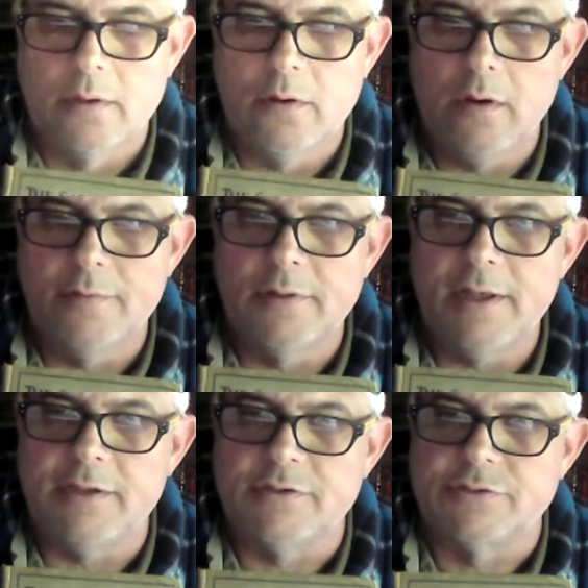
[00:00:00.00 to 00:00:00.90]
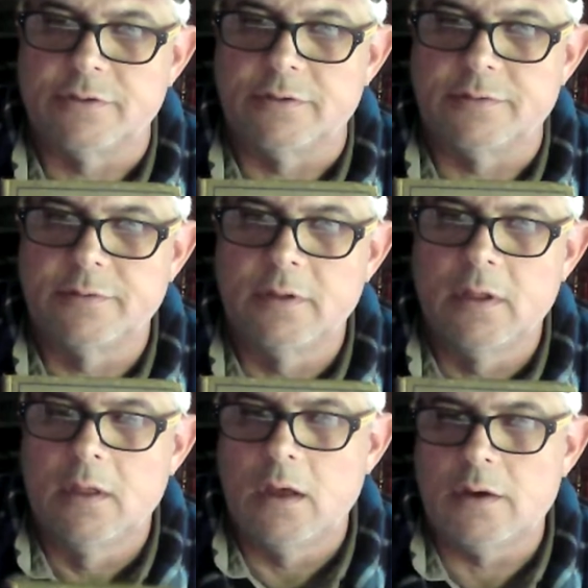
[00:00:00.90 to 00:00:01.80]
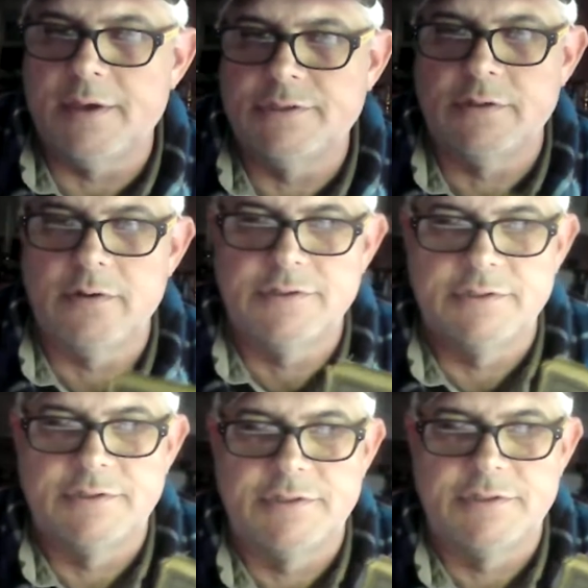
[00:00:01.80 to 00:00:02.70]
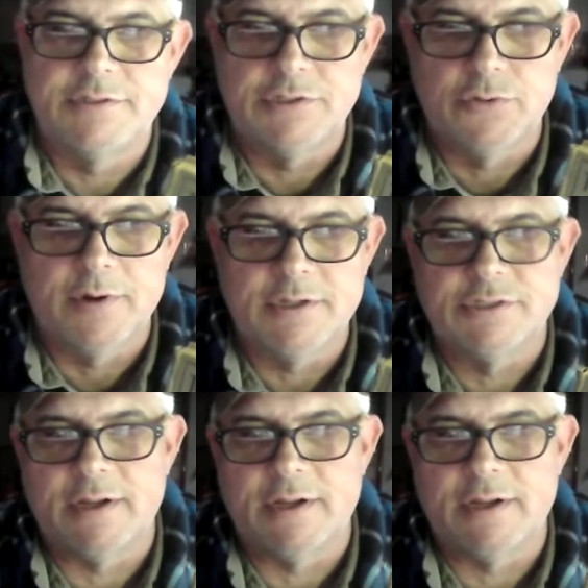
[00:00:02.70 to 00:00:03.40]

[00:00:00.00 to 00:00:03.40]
Oh, the lighting's good. Okay, so here's the situation.